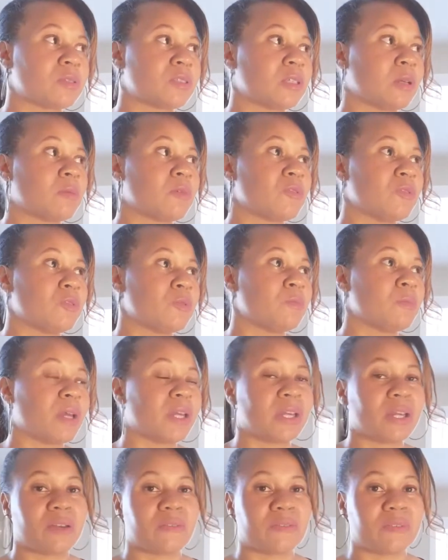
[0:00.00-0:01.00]
Some of you
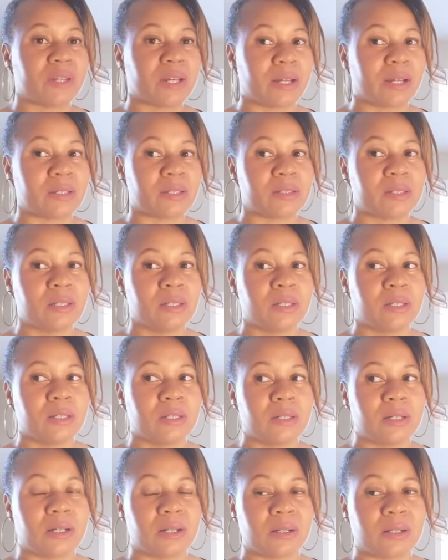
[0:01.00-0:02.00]
may have not.
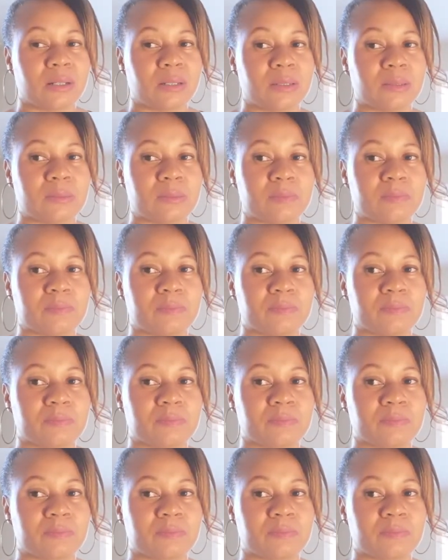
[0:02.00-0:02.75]
Um,